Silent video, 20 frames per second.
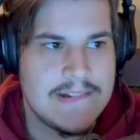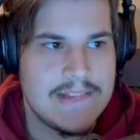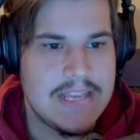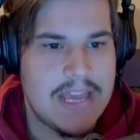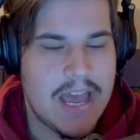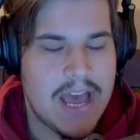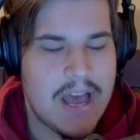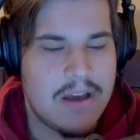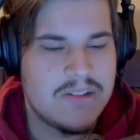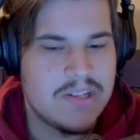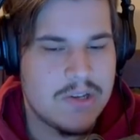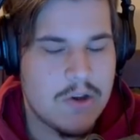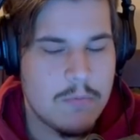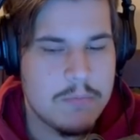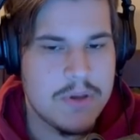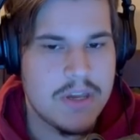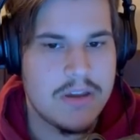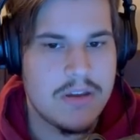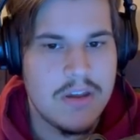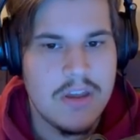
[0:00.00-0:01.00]
Yeah, I was
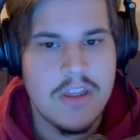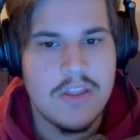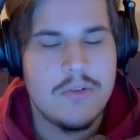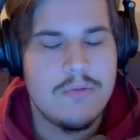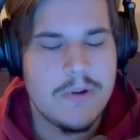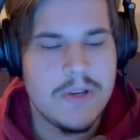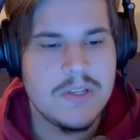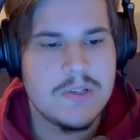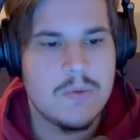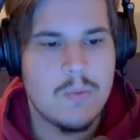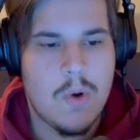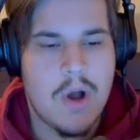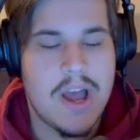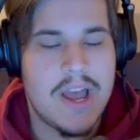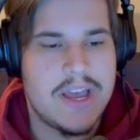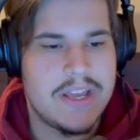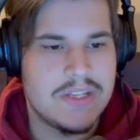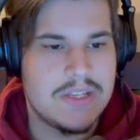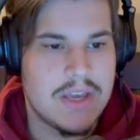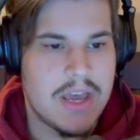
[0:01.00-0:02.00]
hoping, the reason
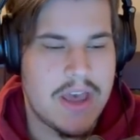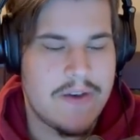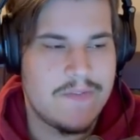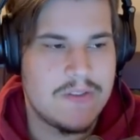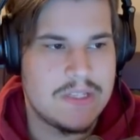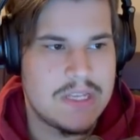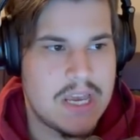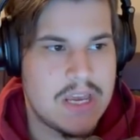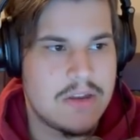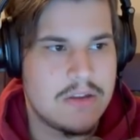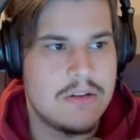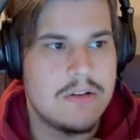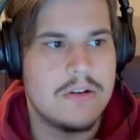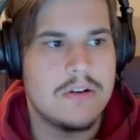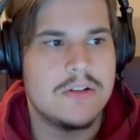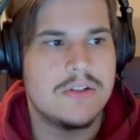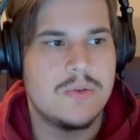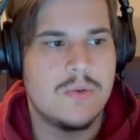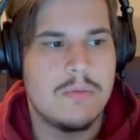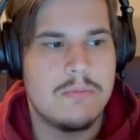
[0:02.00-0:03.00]
why I say I haven't taken
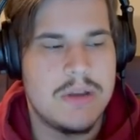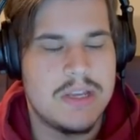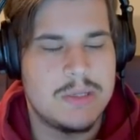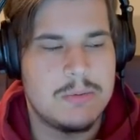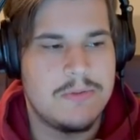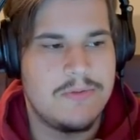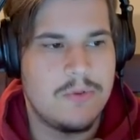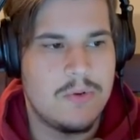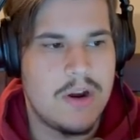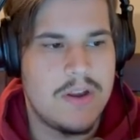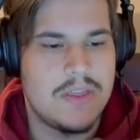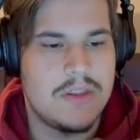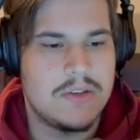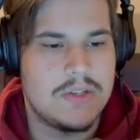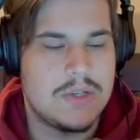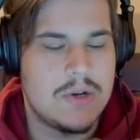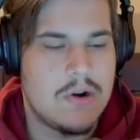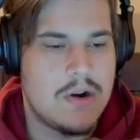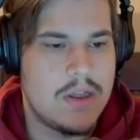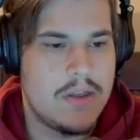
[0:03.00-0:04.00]
her into Abyss before at the
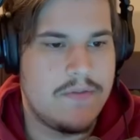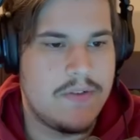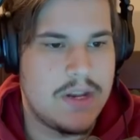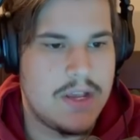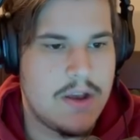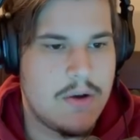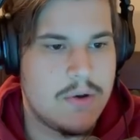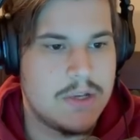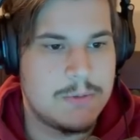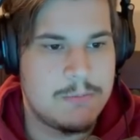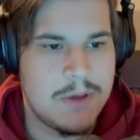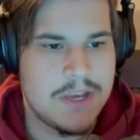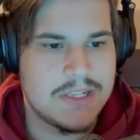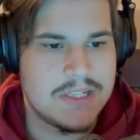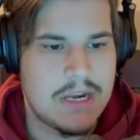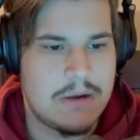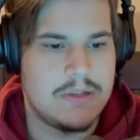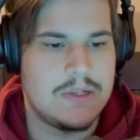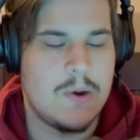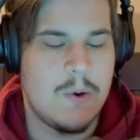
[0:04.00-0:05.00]
start of the video is because
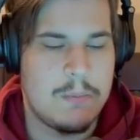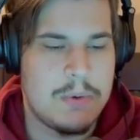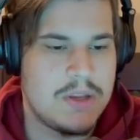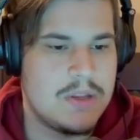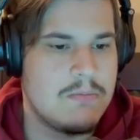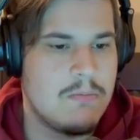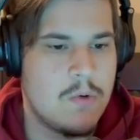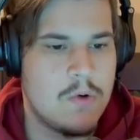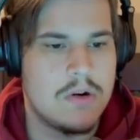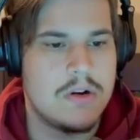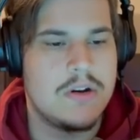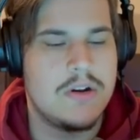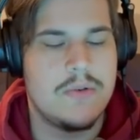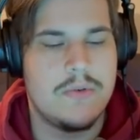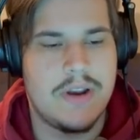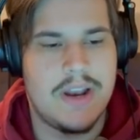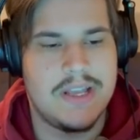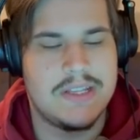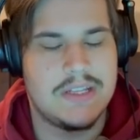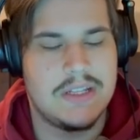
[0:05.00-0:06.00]
I was hoping more to
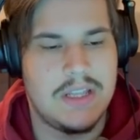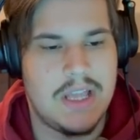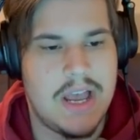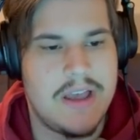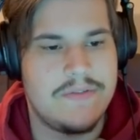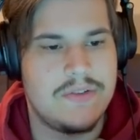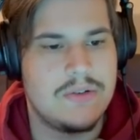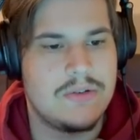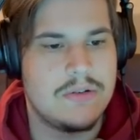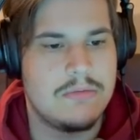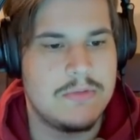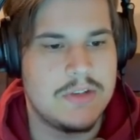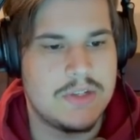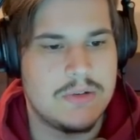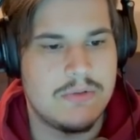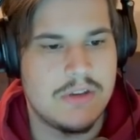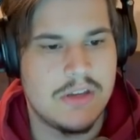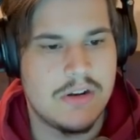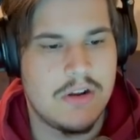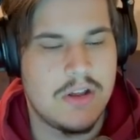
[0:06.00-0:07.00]
do it as a live stream
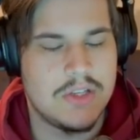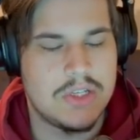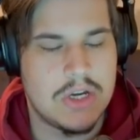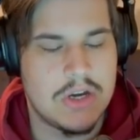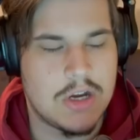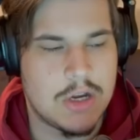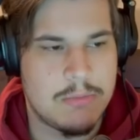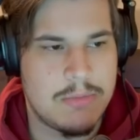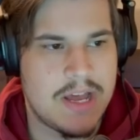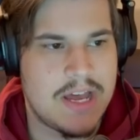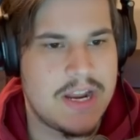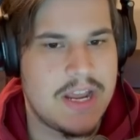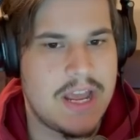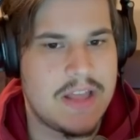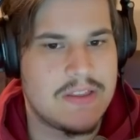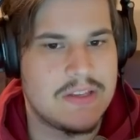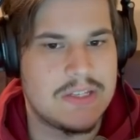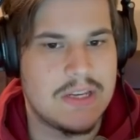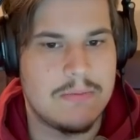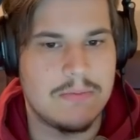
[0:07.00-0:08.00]
so we can all talk about it
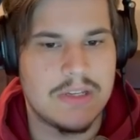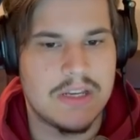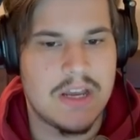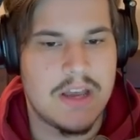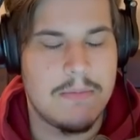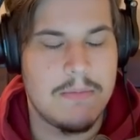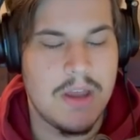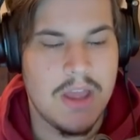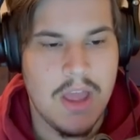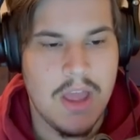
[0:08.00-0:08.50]
at the same time.